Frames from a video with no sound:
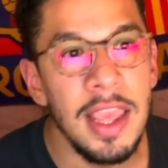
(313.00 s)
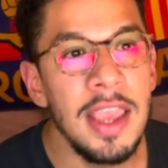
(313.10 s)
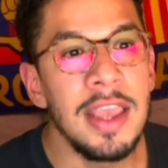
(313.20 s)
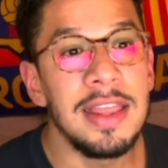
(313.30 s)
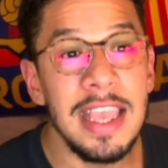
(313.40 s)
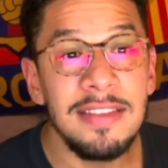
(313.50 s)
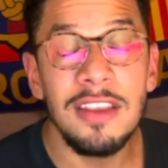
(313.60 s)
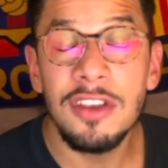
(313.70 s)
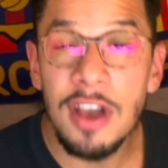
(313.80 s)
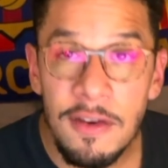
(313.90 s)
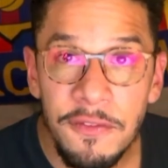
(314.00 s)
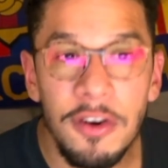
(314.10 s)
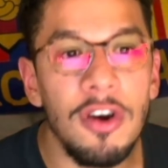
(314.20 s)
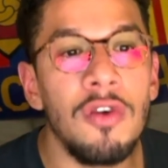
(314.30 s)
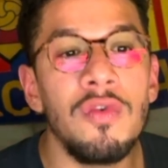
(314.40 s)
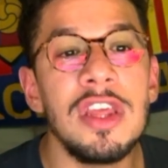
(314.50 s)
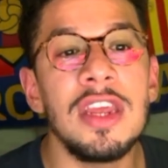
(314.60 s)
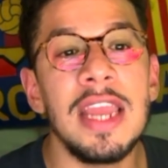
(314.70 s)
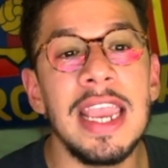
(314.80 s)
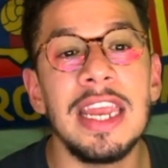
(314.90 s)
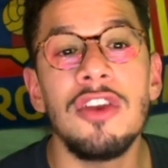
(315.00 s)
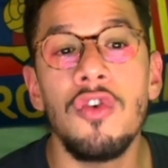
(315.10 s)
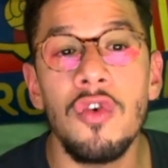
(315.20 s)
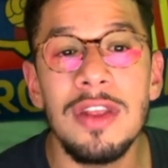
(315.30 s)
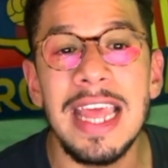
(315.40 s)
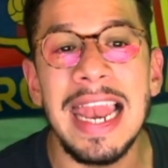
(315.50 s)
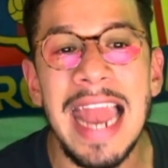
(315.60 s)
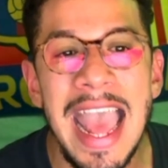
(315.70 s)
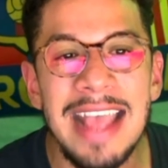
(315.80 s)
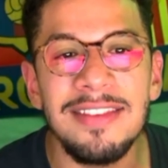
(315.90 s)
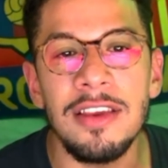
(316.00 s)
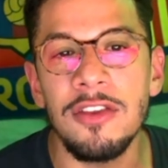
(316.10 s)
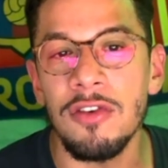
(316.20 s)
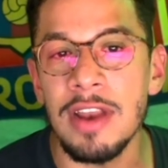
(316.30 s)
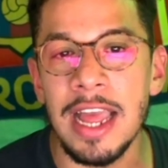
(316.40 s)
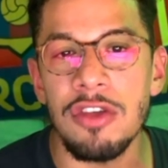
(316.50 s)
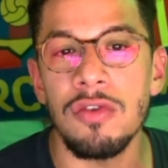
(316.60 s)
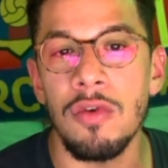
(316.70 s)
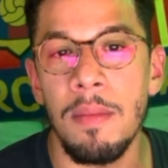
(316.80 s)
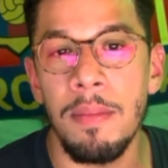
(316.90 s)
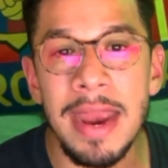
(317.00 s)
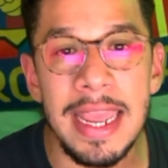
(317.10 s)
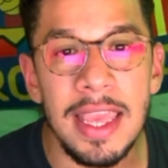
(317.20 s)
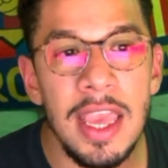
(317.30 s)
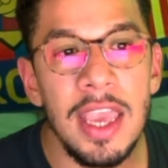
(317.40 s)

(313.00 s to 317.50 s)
This discomfort originated during the last international break.